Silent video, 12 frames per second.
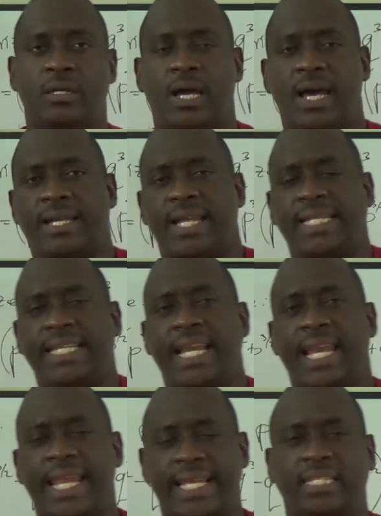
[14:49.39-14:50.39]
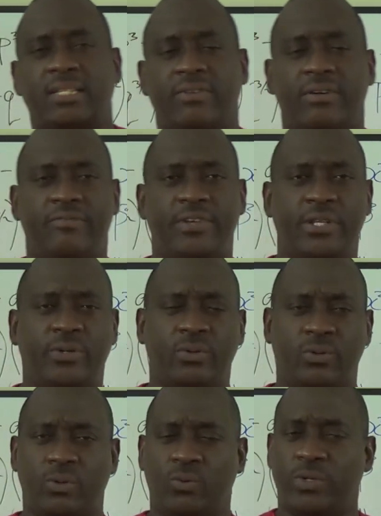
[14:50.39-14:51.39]
and that the length of a
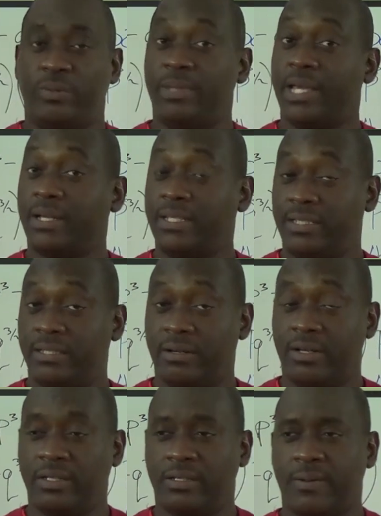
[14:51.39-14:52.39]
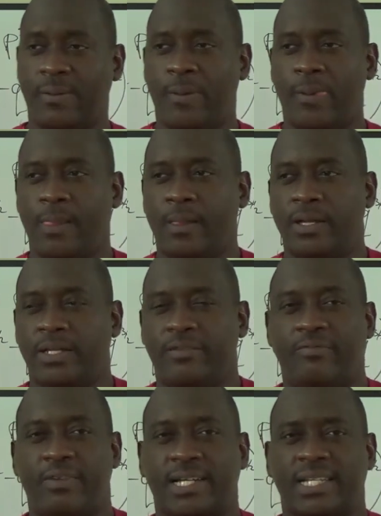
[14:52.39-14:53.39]
video wouldn't be a deterrent. The
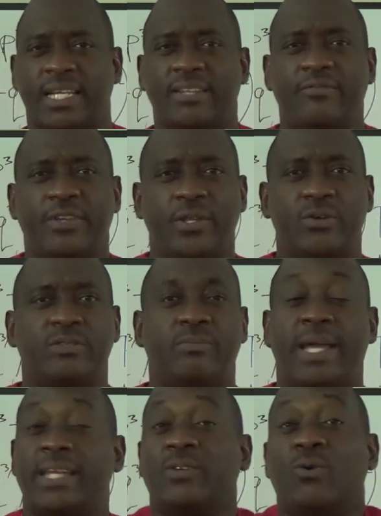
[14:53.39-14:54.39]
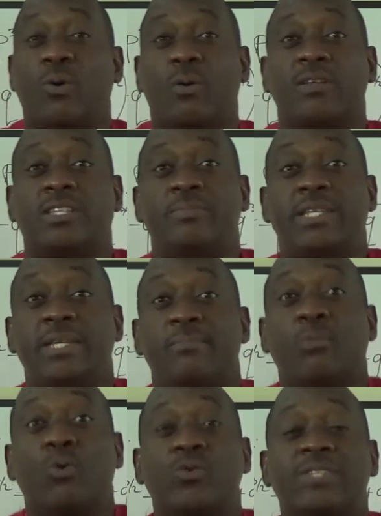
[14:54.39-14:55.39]
fact that the videos might always be the
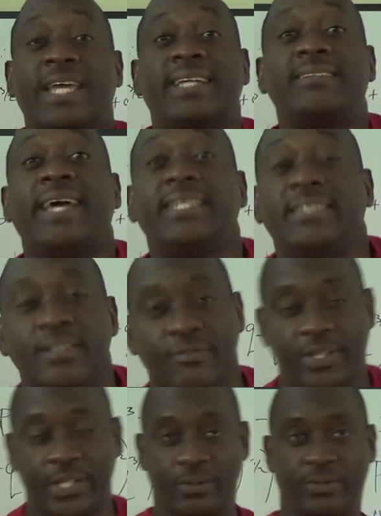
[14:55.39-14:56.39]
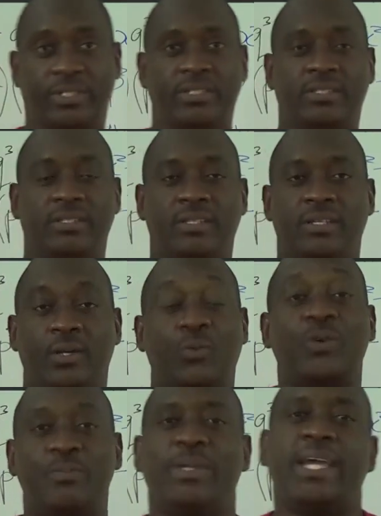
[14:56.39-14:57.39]
most exciting videos
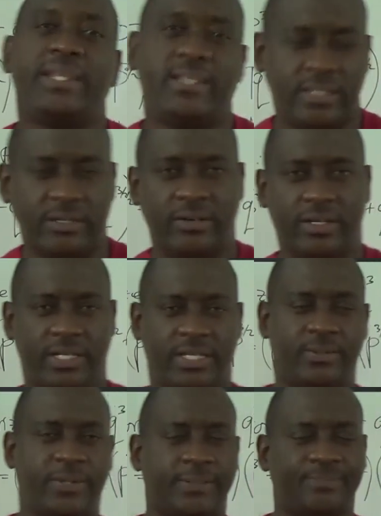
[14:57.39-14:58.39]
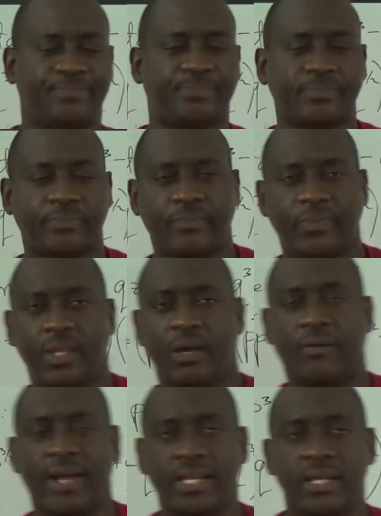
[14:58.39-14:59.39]
wouldn't be a deterrent as well. All
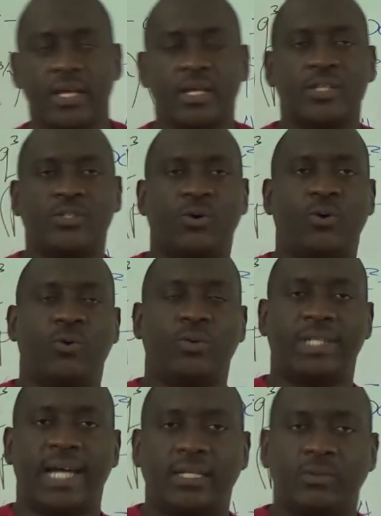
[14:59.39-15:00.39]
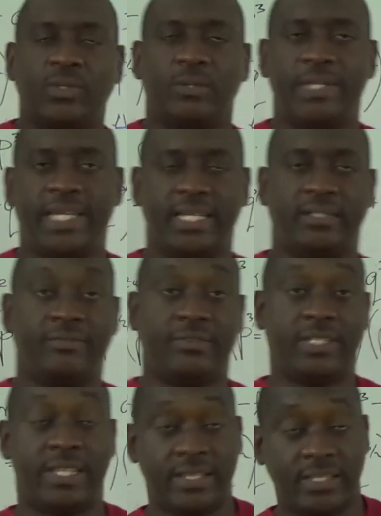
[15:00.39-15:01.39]
right, so that will be it for
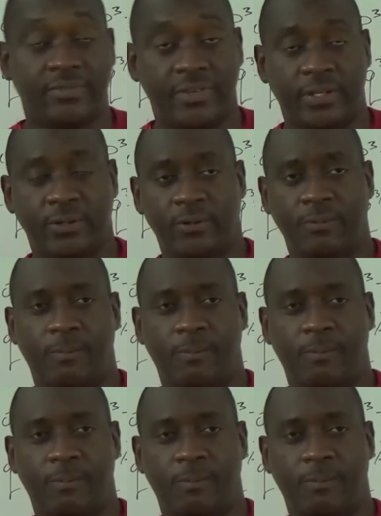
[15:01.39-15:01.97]
this video.